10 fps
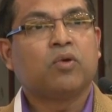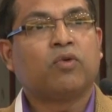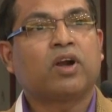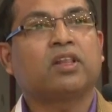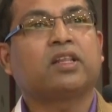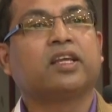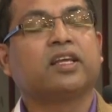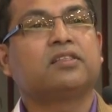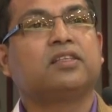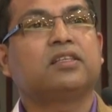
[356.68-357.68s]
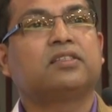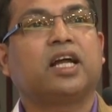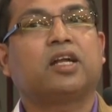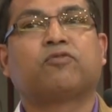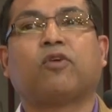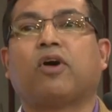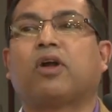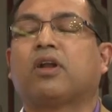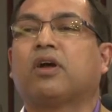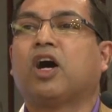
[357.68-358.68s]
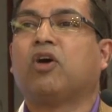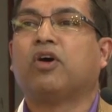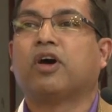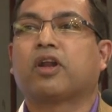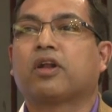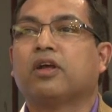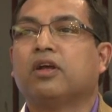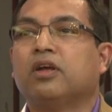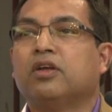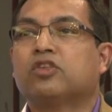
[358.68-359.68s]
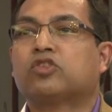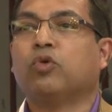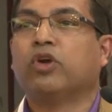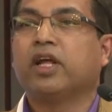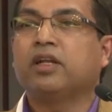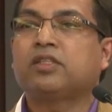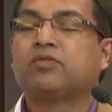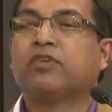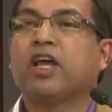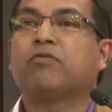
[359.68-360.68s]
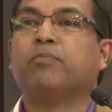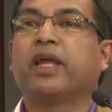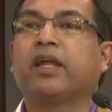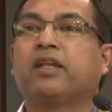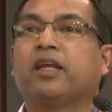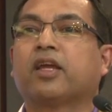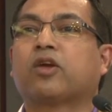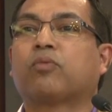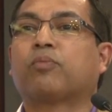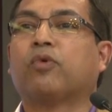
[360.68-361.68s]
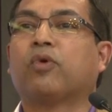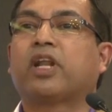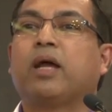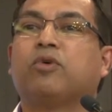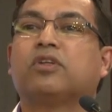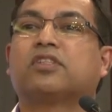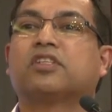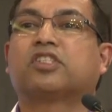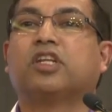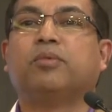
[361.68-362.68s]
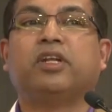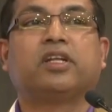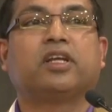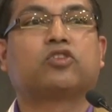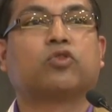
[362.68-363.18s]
One of the things is this that for our students, we have made a program on sustainability and